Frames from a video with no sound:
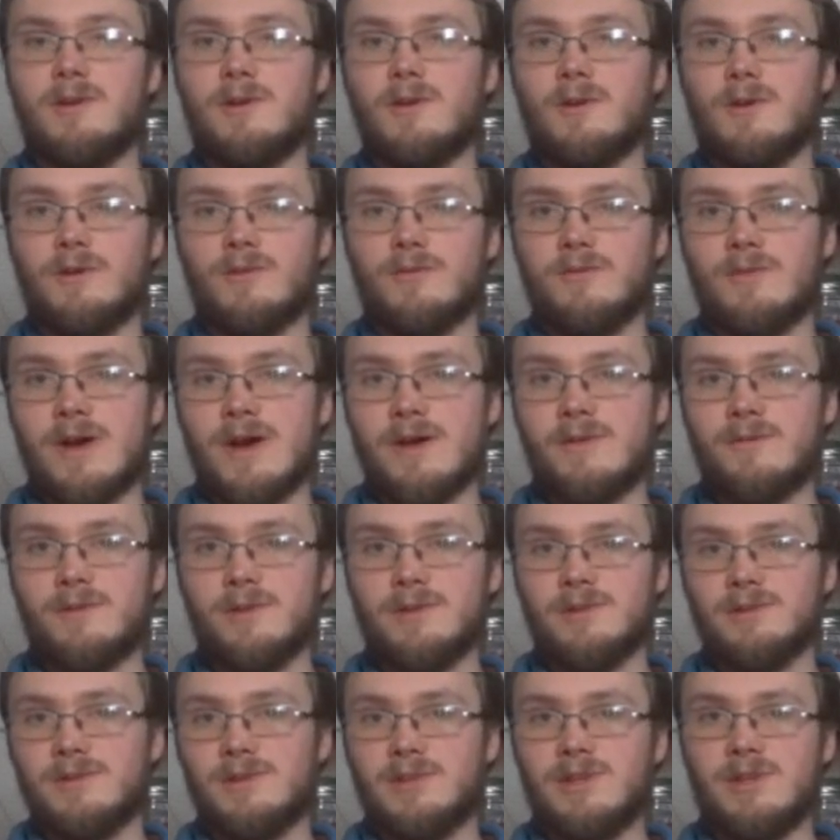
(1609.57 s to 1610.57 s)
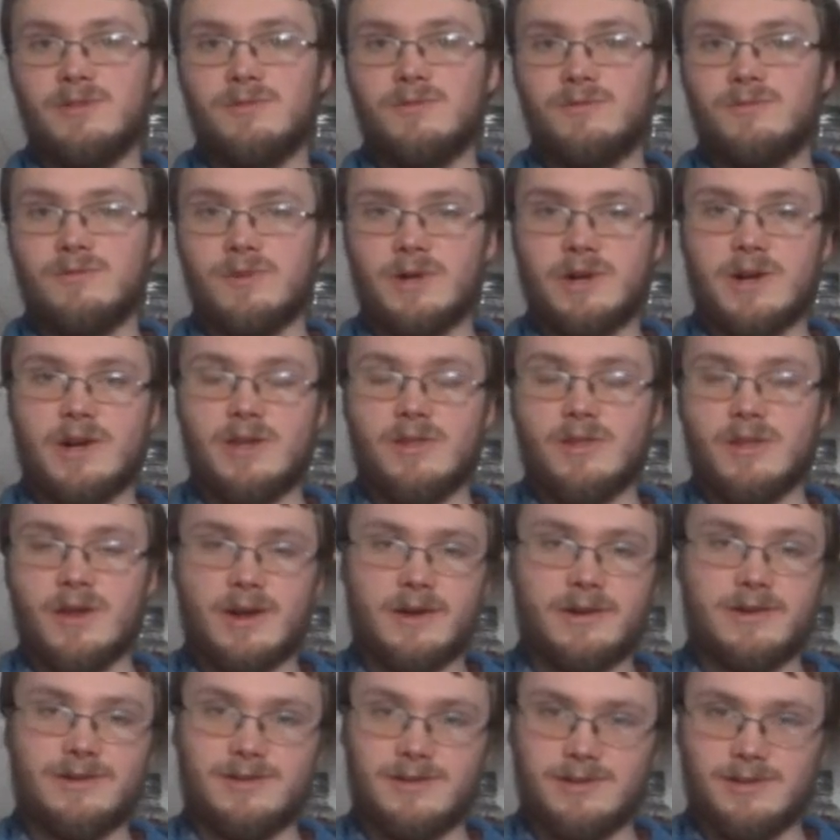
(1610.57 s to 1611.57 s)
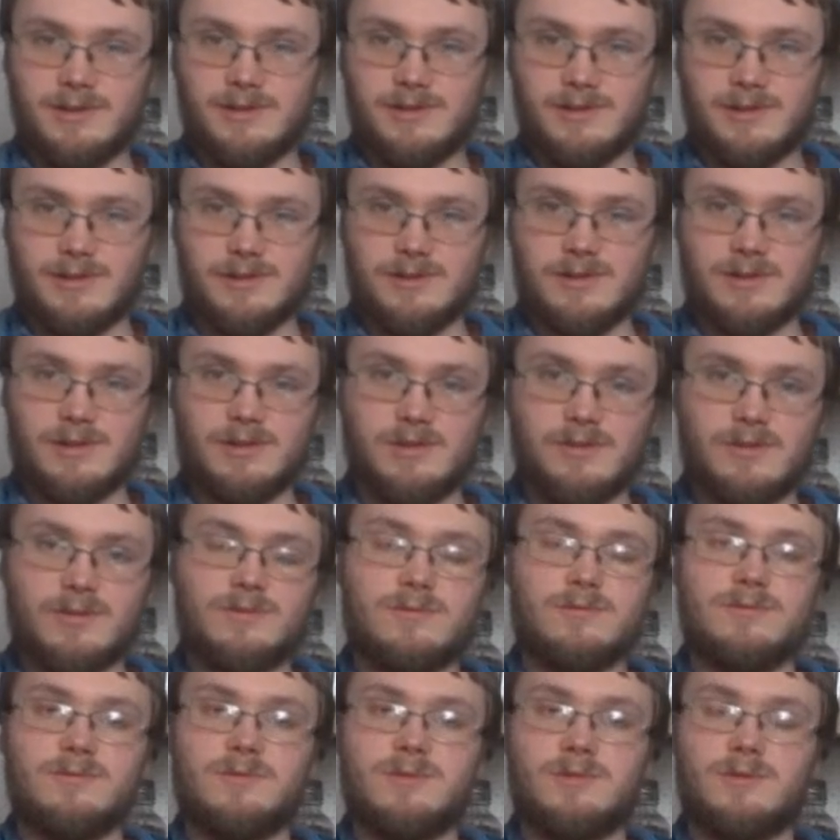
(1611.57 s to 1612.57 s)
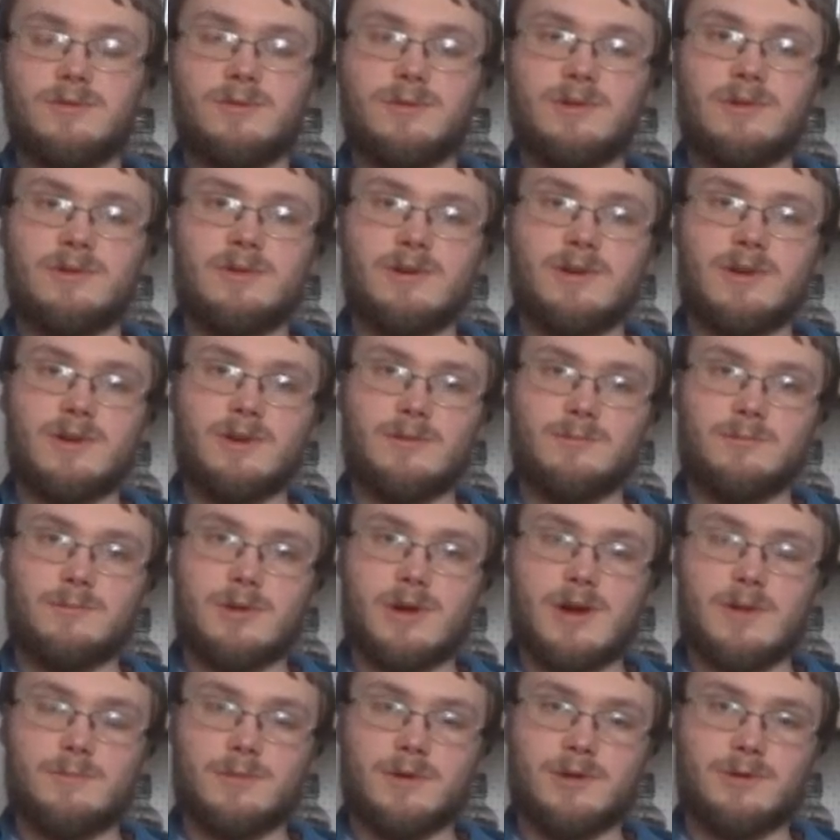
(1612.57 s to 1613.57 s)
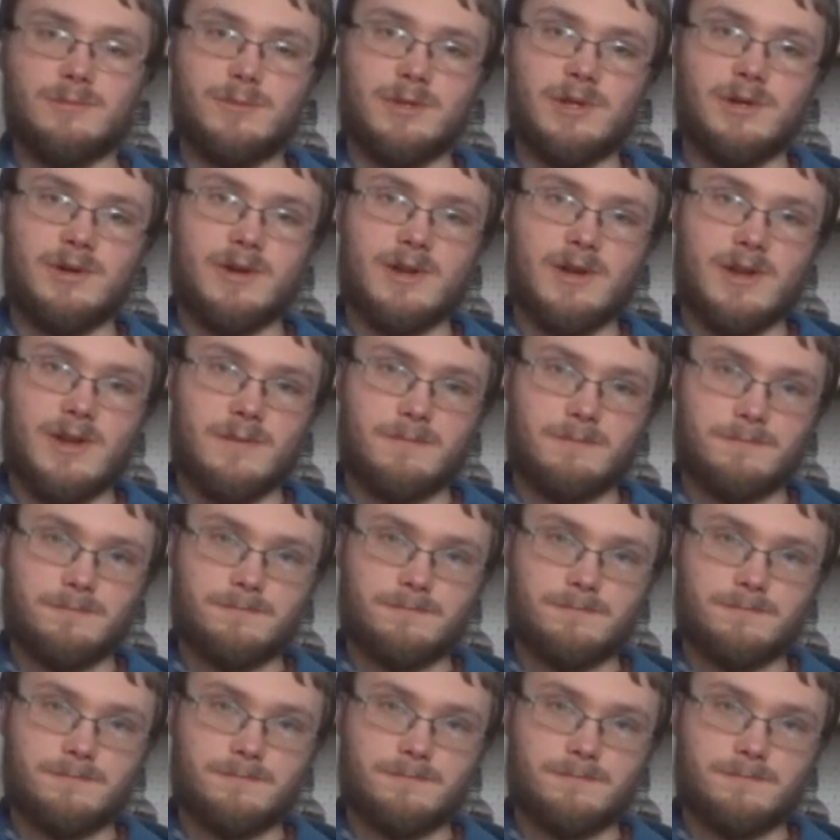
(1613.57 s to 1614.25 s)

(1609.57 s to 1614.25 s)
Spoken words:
or favas need very large distances to ensure proper purity.